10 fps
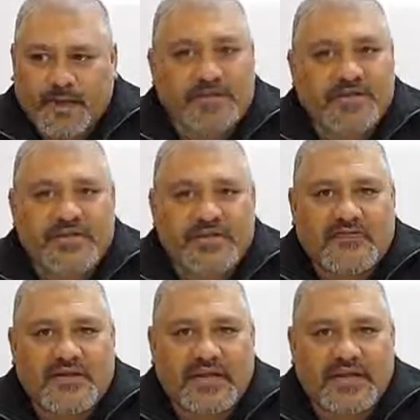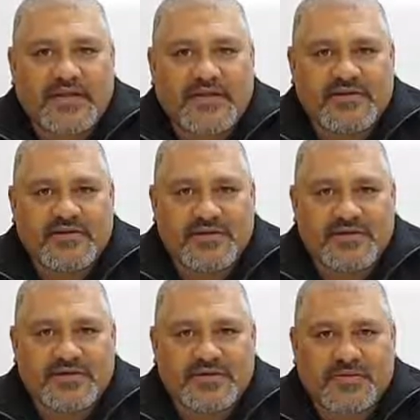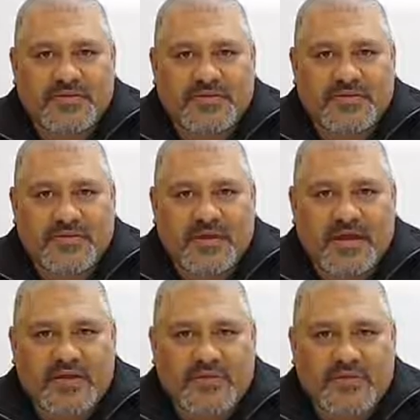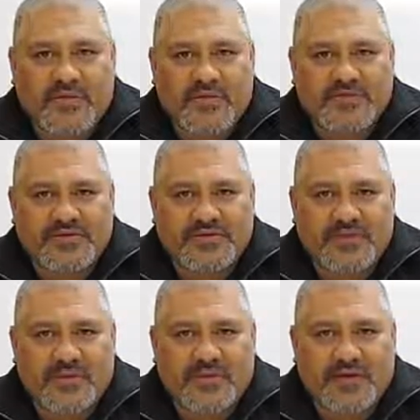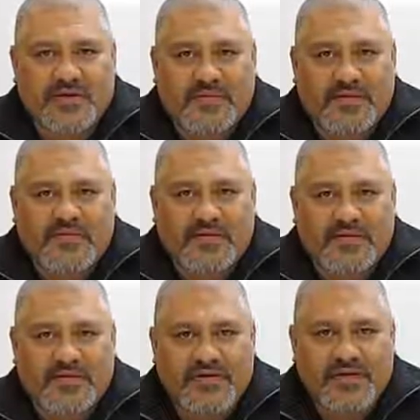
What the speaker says: Met this lovely lady who wanted to be a part of my whānau.